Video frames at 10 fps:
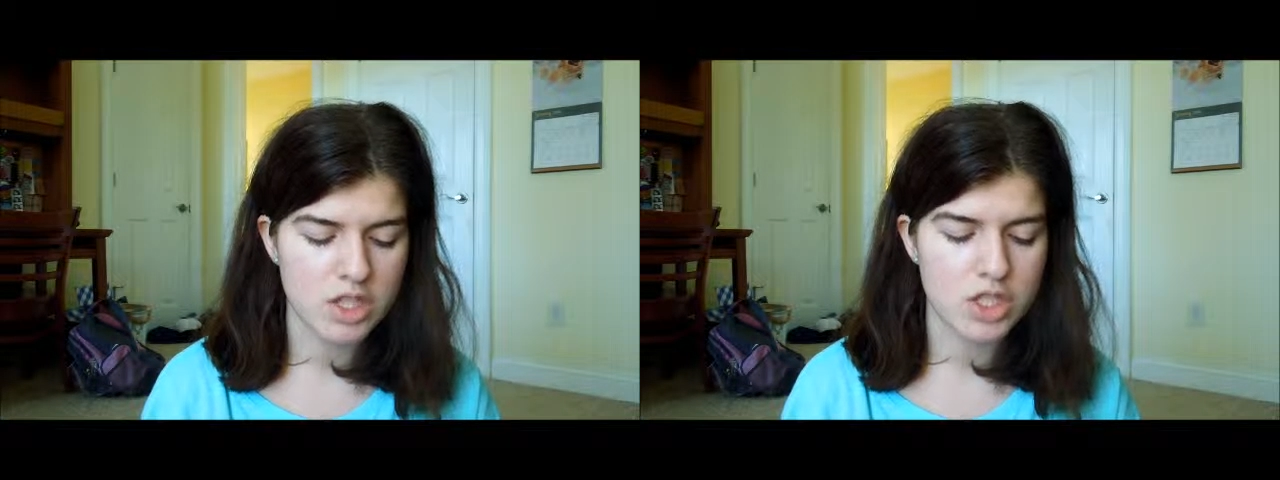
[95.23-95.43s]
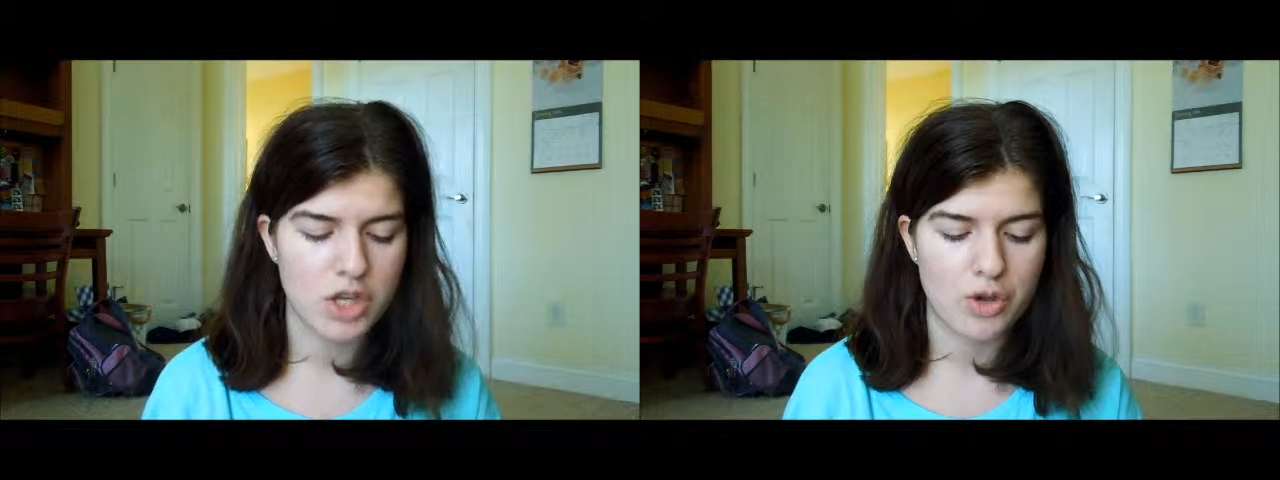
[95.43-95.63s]

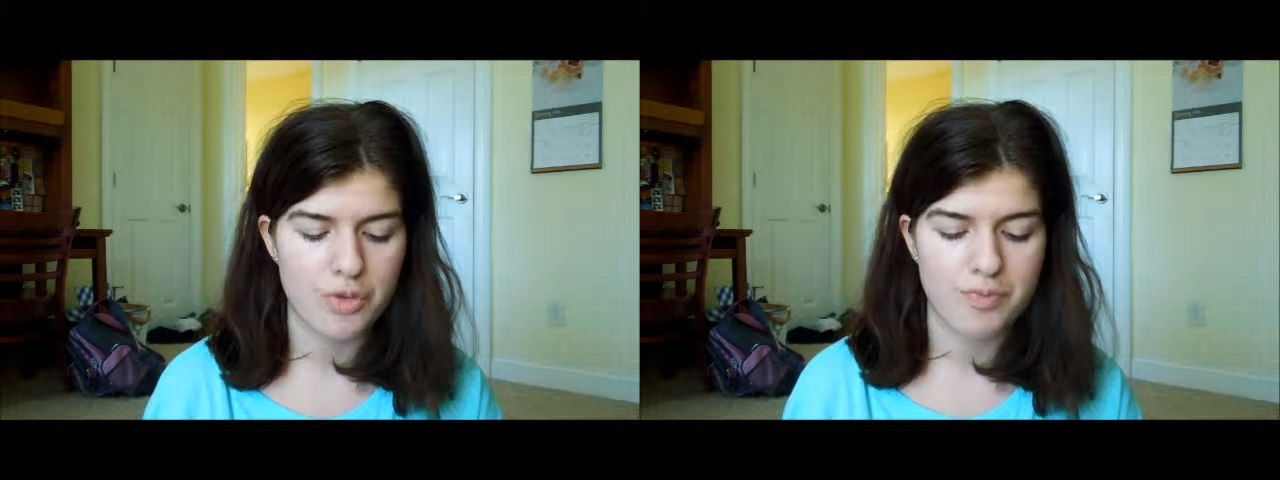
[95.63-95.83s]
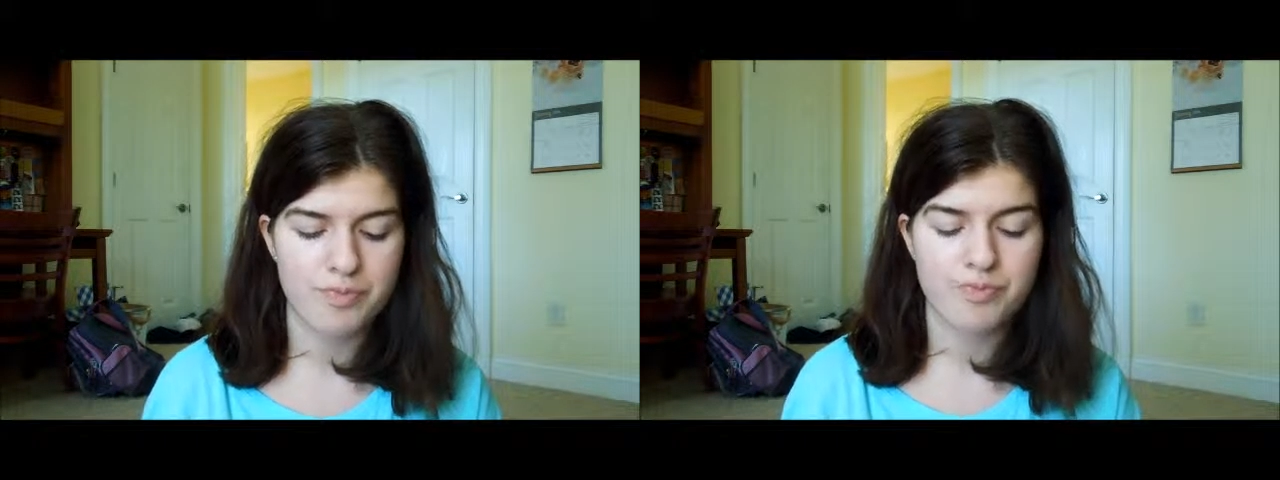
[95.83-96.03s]
so
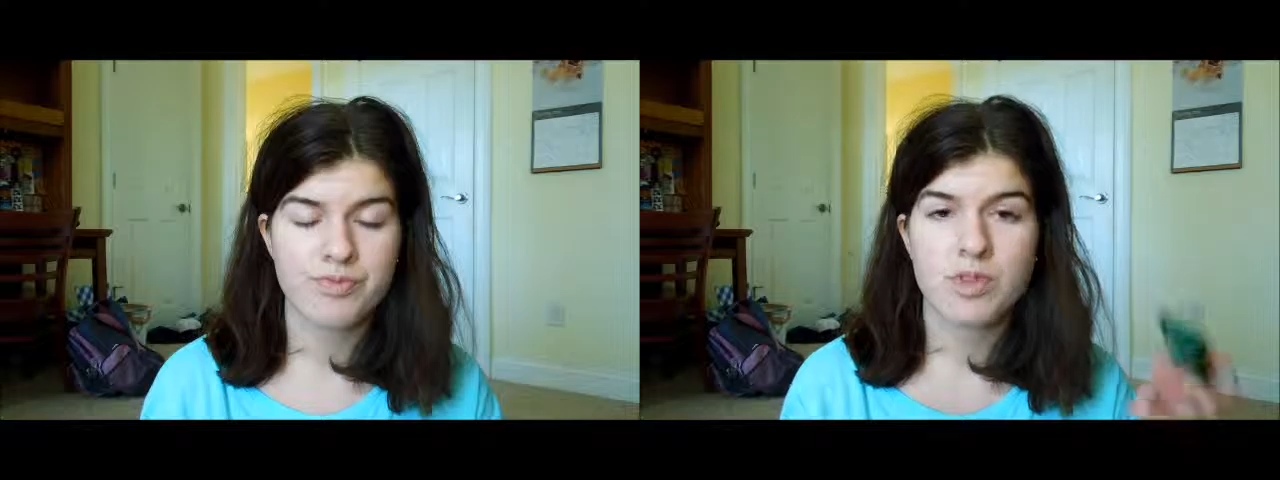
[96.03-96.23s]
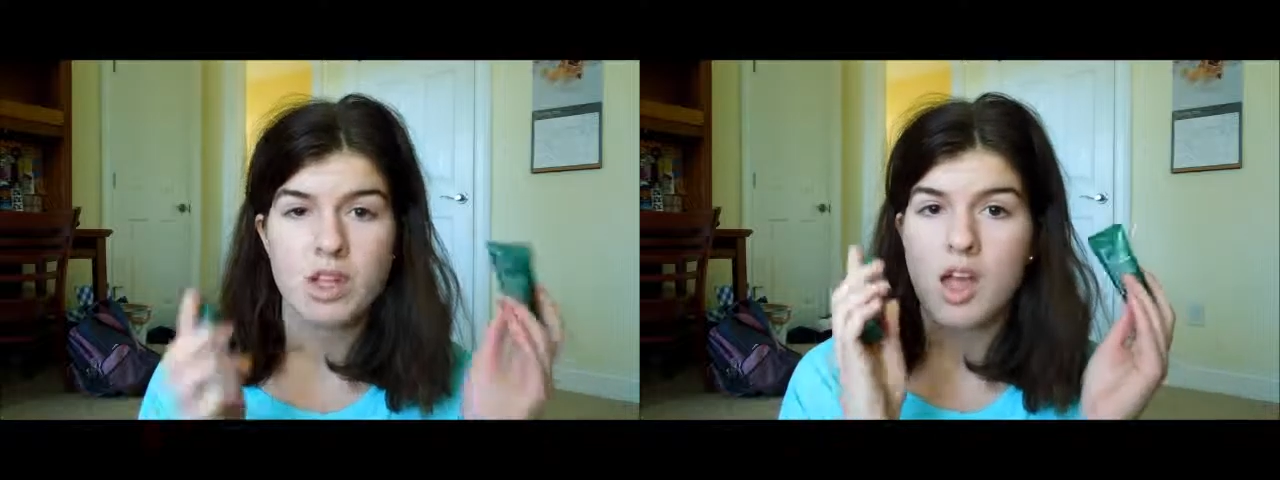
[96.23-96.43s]

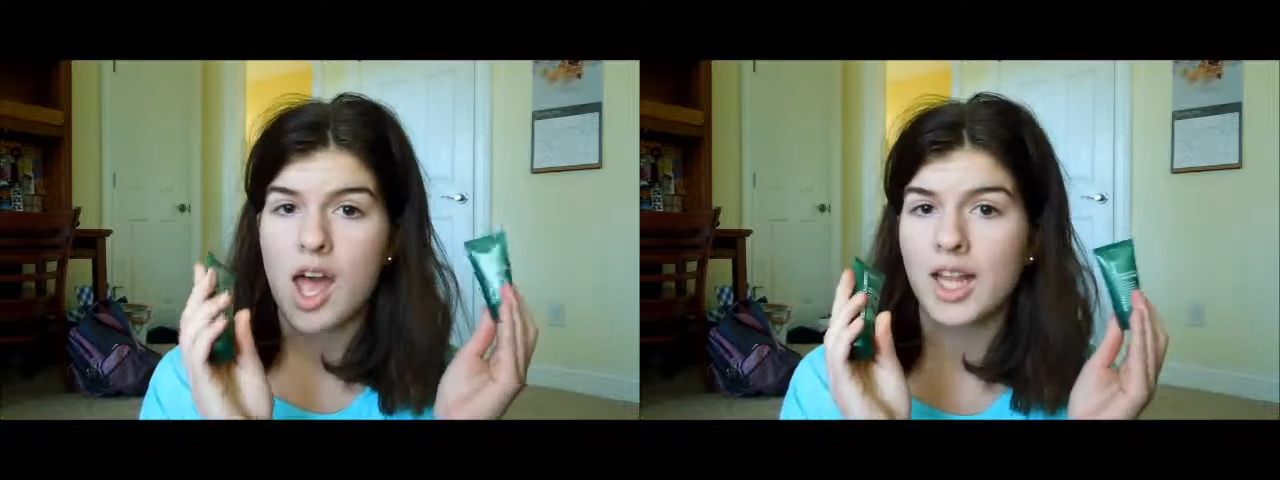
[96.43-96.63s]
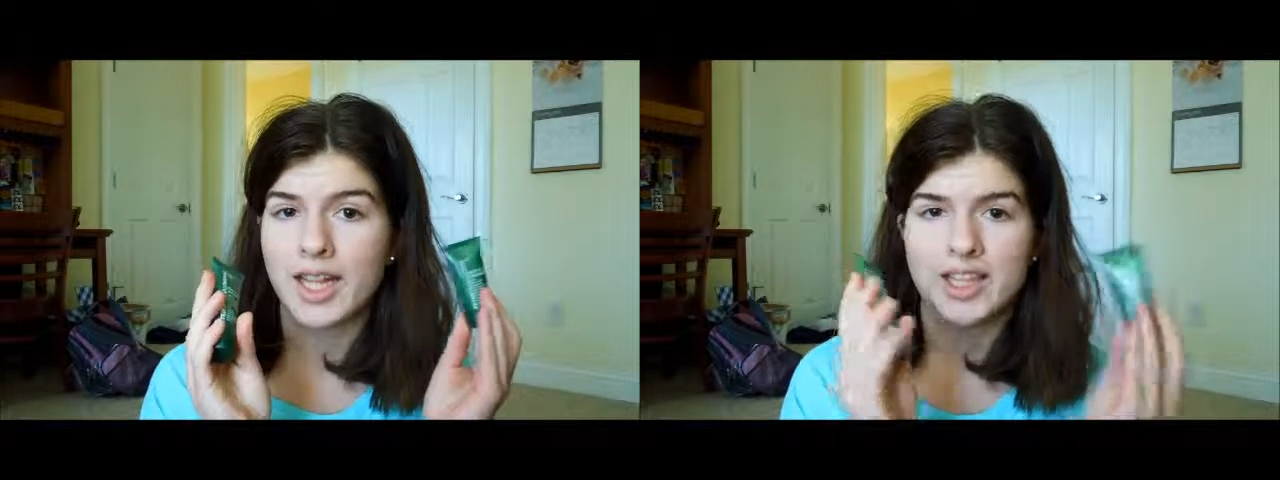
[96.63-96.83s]

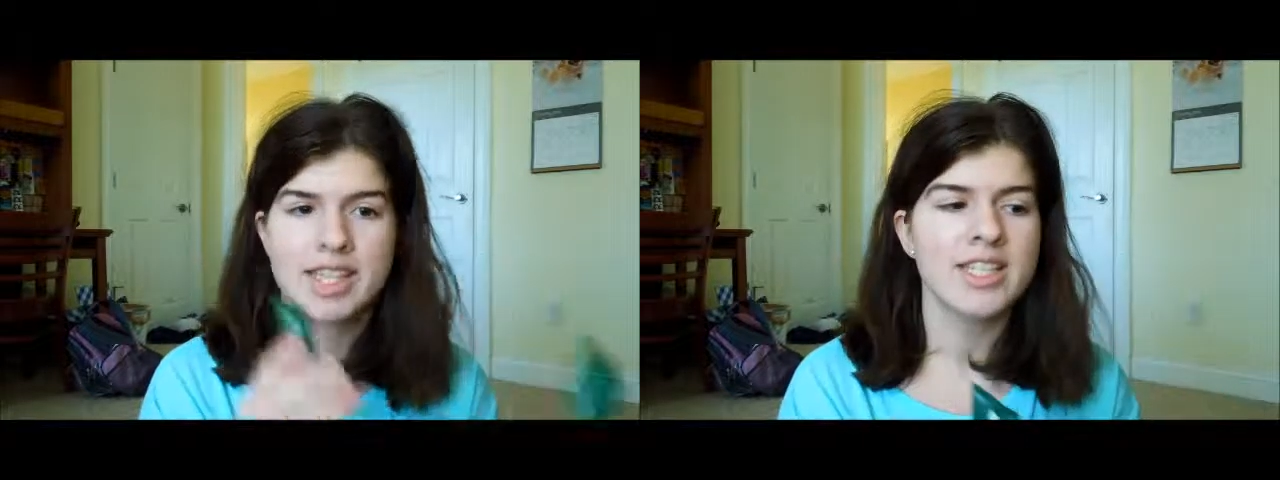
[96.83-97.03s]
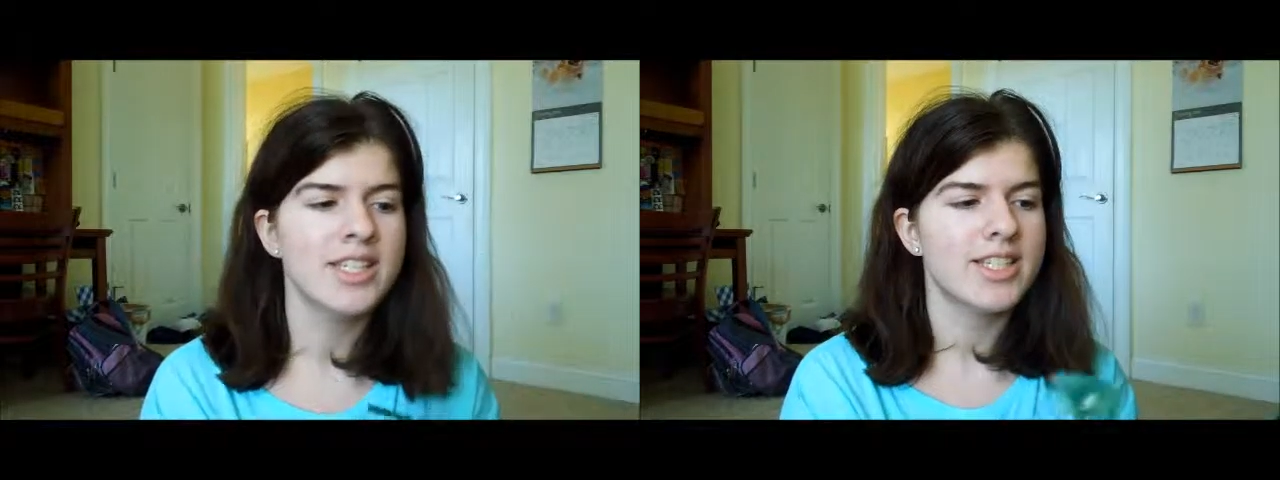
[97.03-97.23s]
I
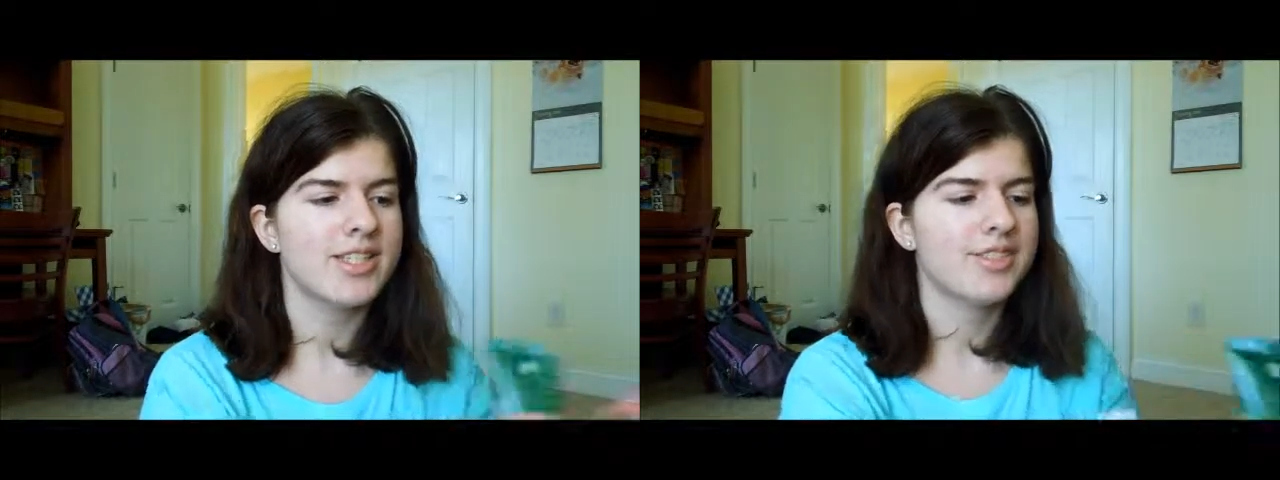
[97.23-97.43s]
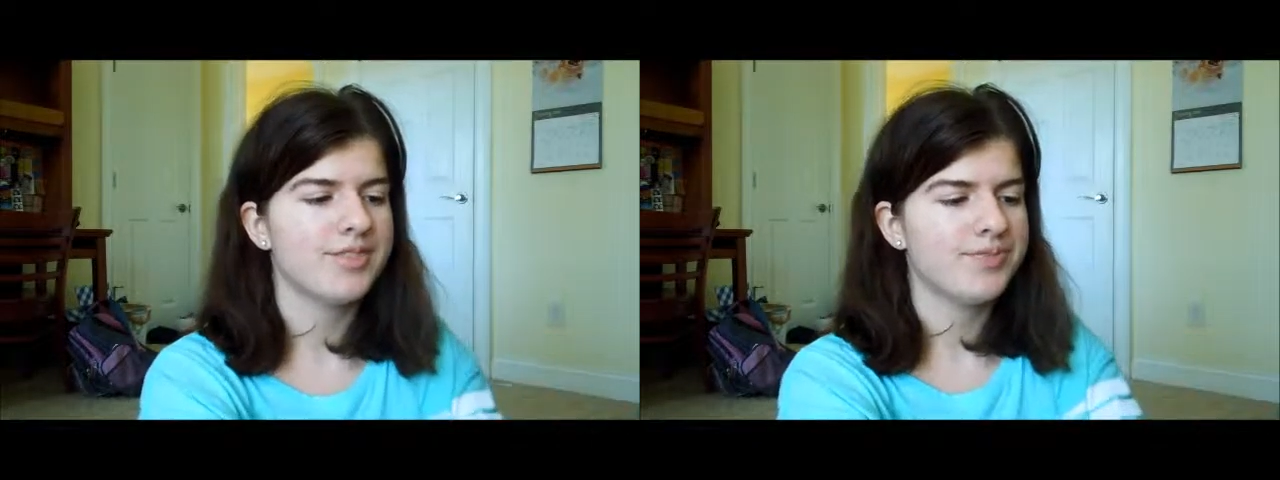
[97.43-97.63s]
like
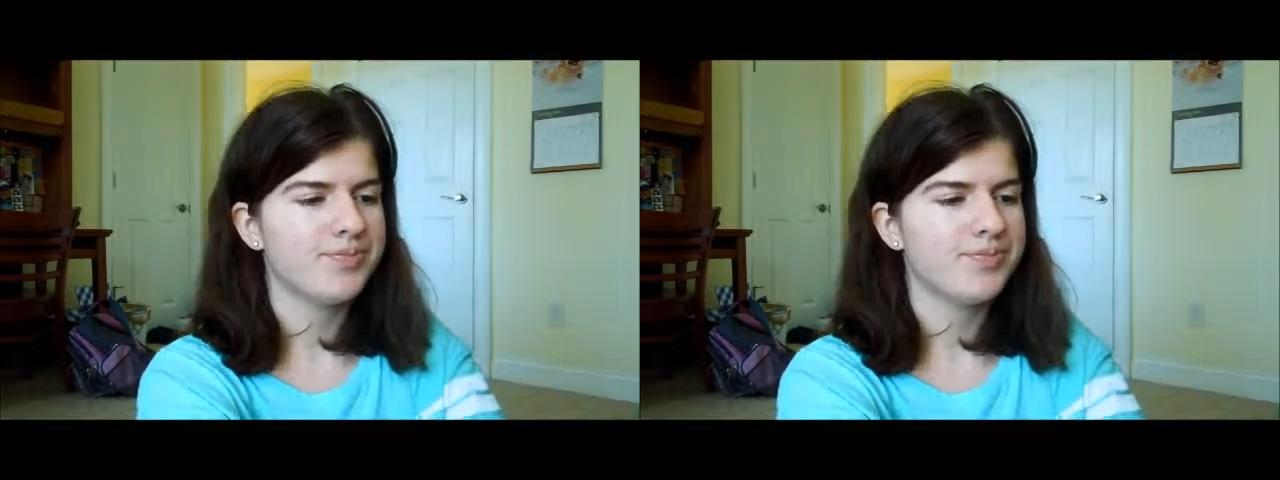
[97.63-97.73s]
this.